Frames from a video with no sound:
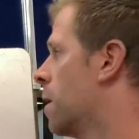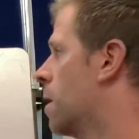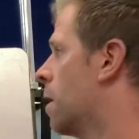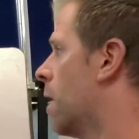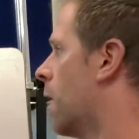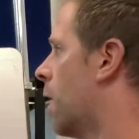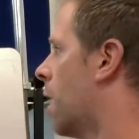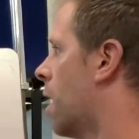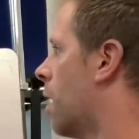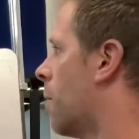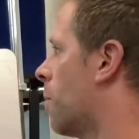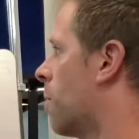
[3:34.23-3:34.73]

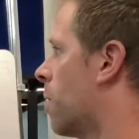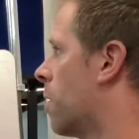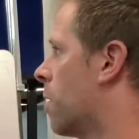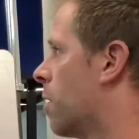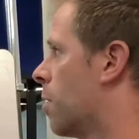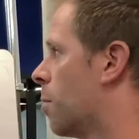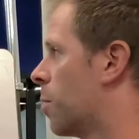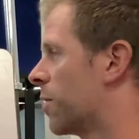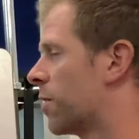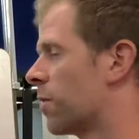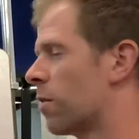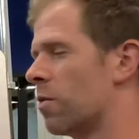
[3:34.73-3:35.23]

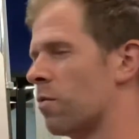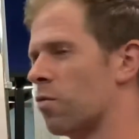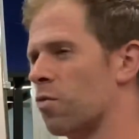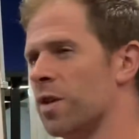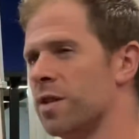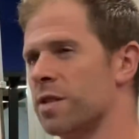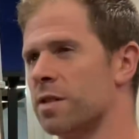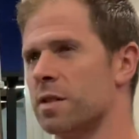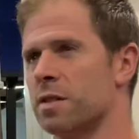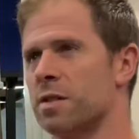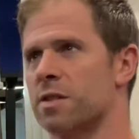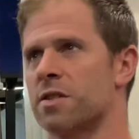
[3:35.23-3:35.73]
But the
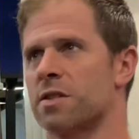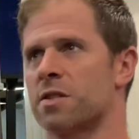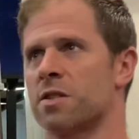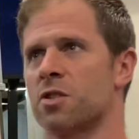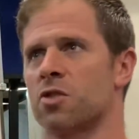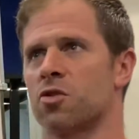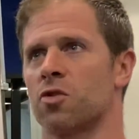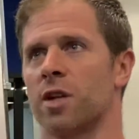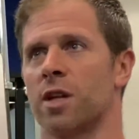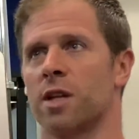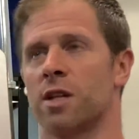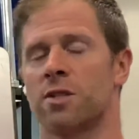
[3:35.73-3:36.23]
reason this is
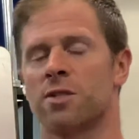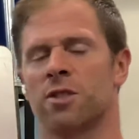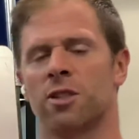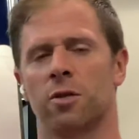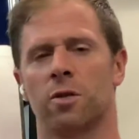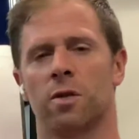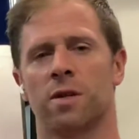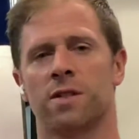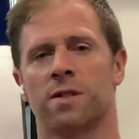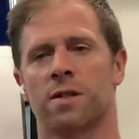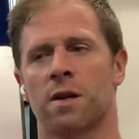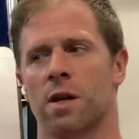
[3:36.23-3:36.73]
intriguing too
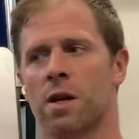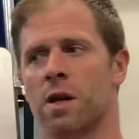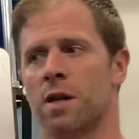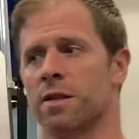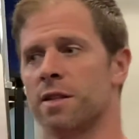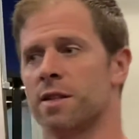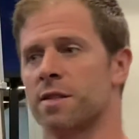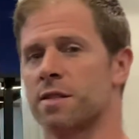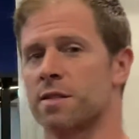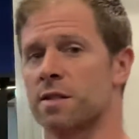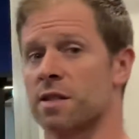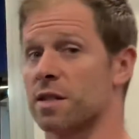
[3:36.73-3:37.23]
is
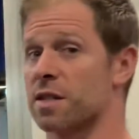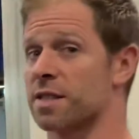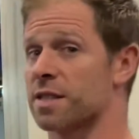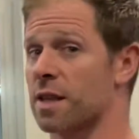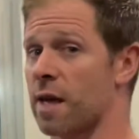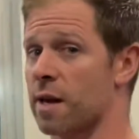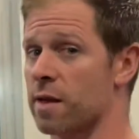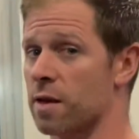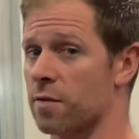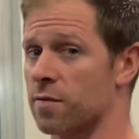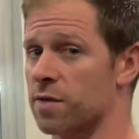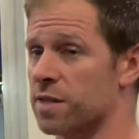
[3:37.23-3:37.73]
this is on a
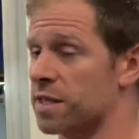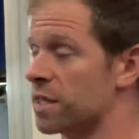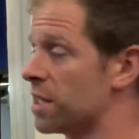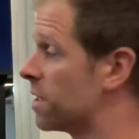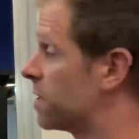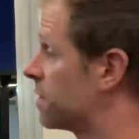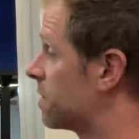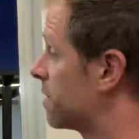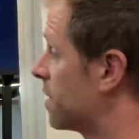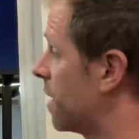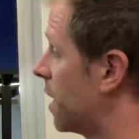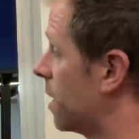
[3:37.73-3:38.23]
slightly fatigued
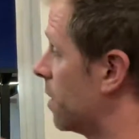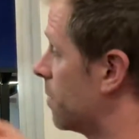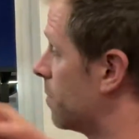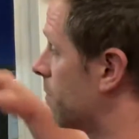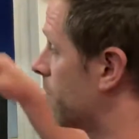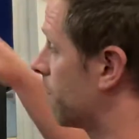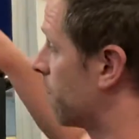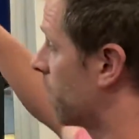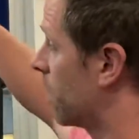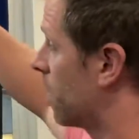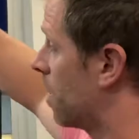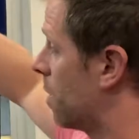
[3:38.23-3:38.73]
state.
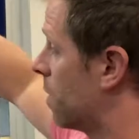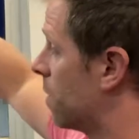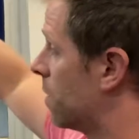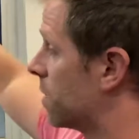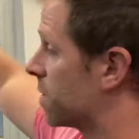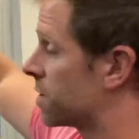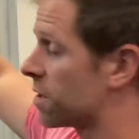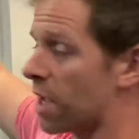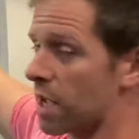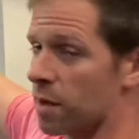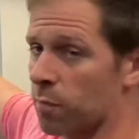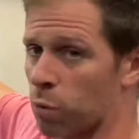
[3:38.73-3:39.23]
The
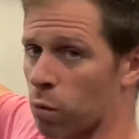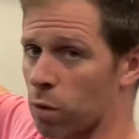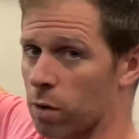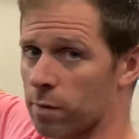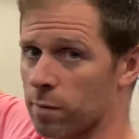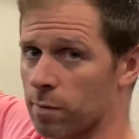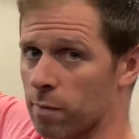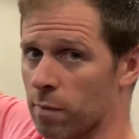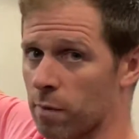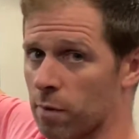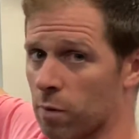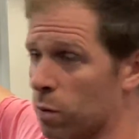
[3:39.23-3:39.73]
slide board,
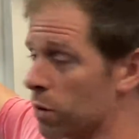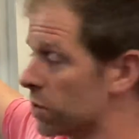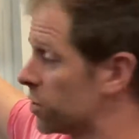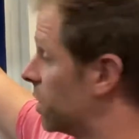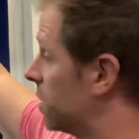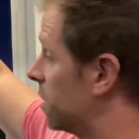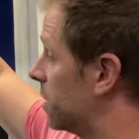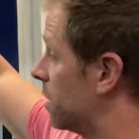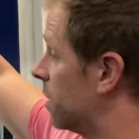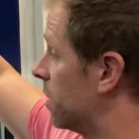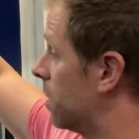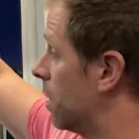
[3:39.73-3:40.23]
which I
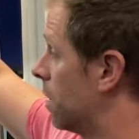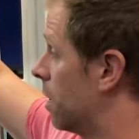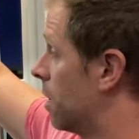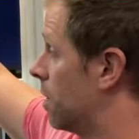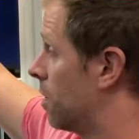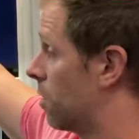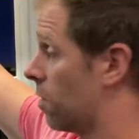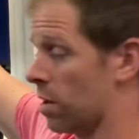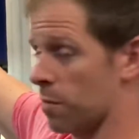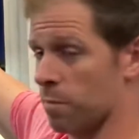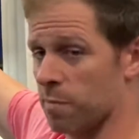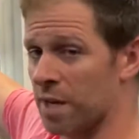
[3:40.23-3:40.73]
did
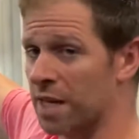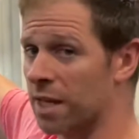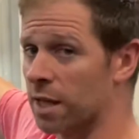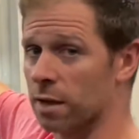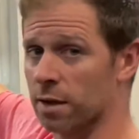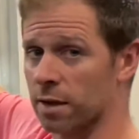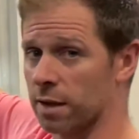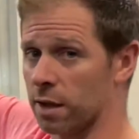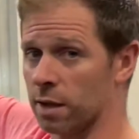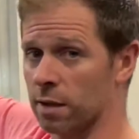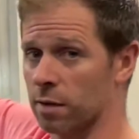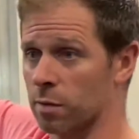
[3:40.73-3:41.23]

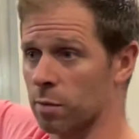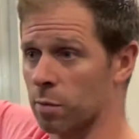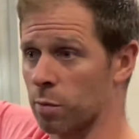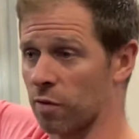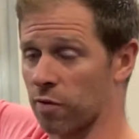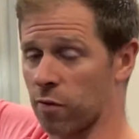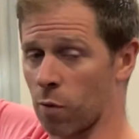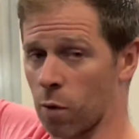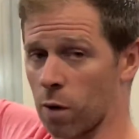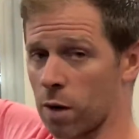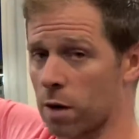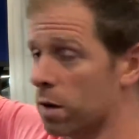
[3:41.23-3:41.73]
immediately
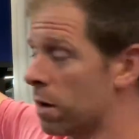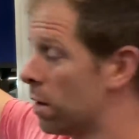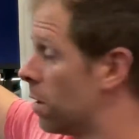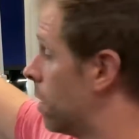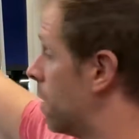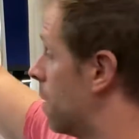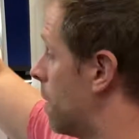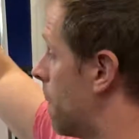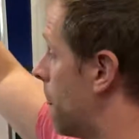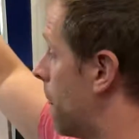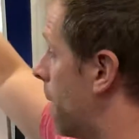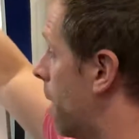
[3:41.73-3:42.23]
before,
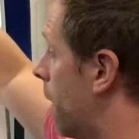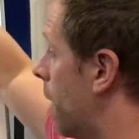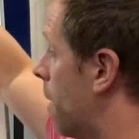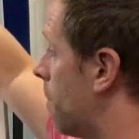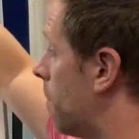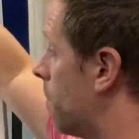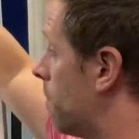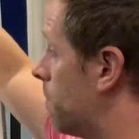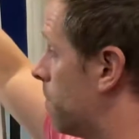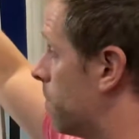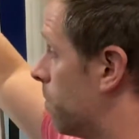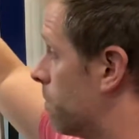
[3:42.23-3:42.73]

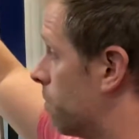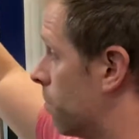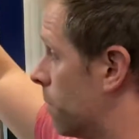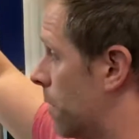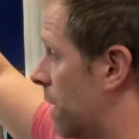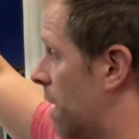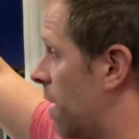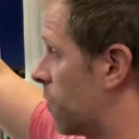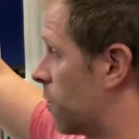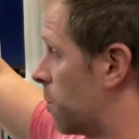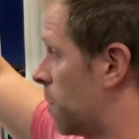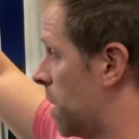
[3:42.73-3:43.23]

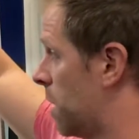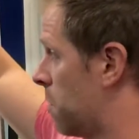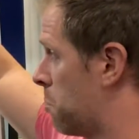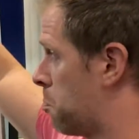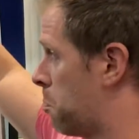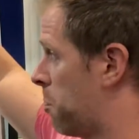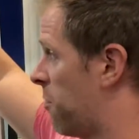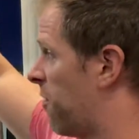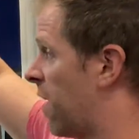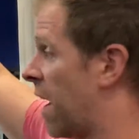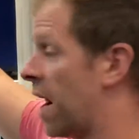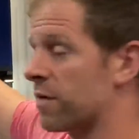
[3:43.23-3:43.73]
left me
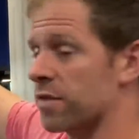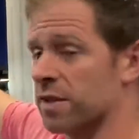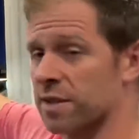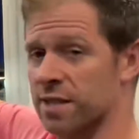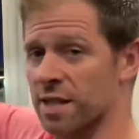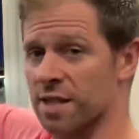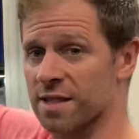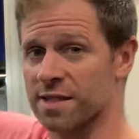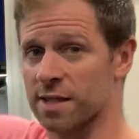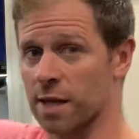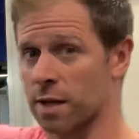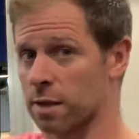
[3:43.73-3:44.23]
5 to
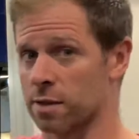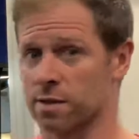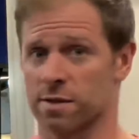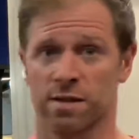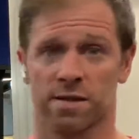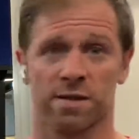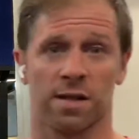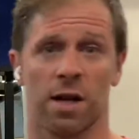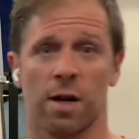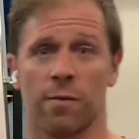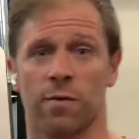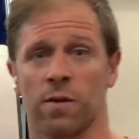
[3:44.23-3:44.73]
10 seconds to
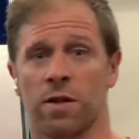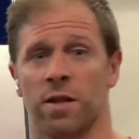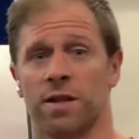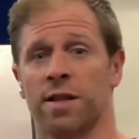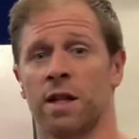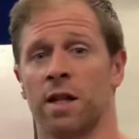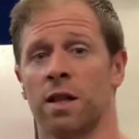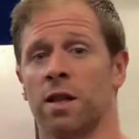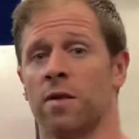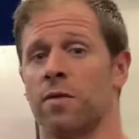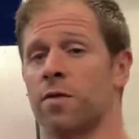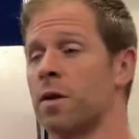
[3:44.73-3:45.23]
set up for the
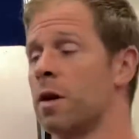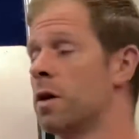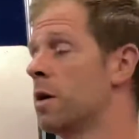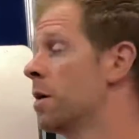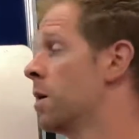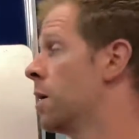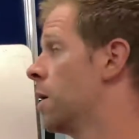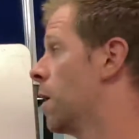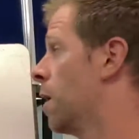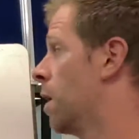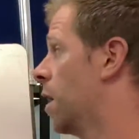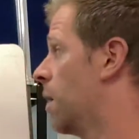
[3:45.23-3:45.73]
deadlift.
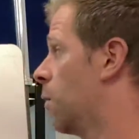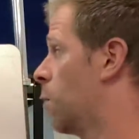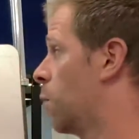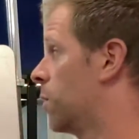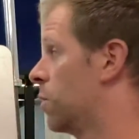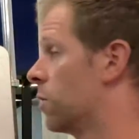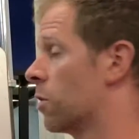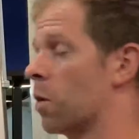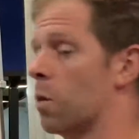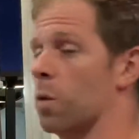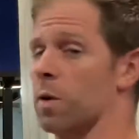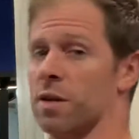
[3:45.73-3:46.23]
When
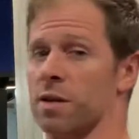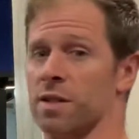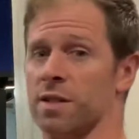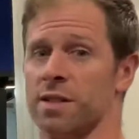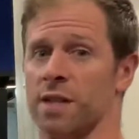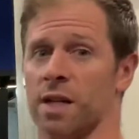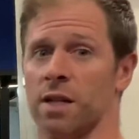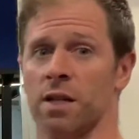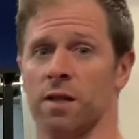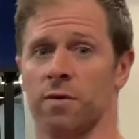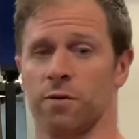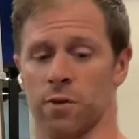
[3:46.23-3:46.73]
you go into the
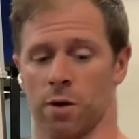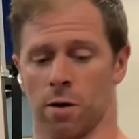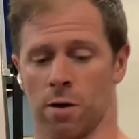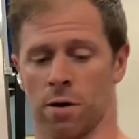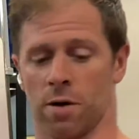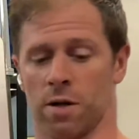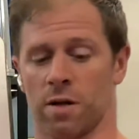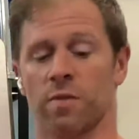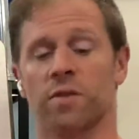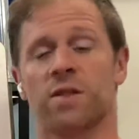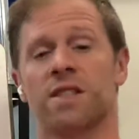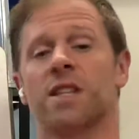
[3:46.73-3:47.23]
deadlift, you're
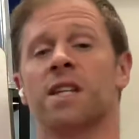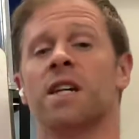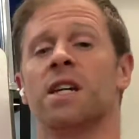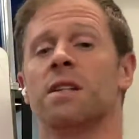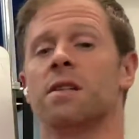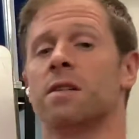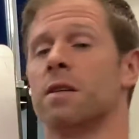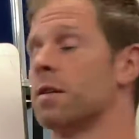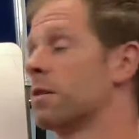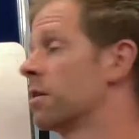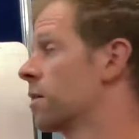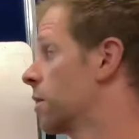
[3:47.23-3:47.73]
already fatigued.
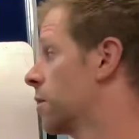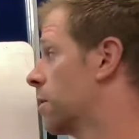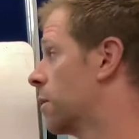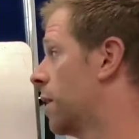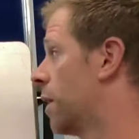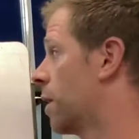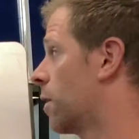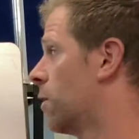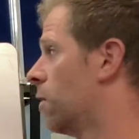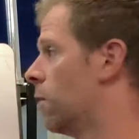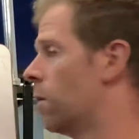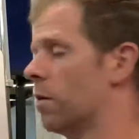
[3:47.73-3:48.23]
You're
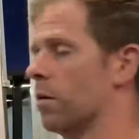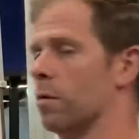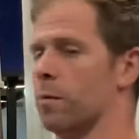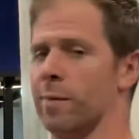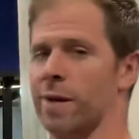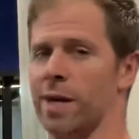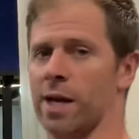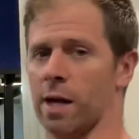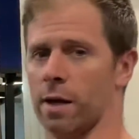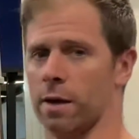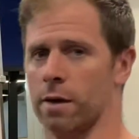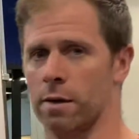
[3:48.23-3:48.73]
like, oh
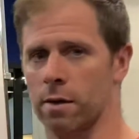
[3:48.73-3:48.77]
man,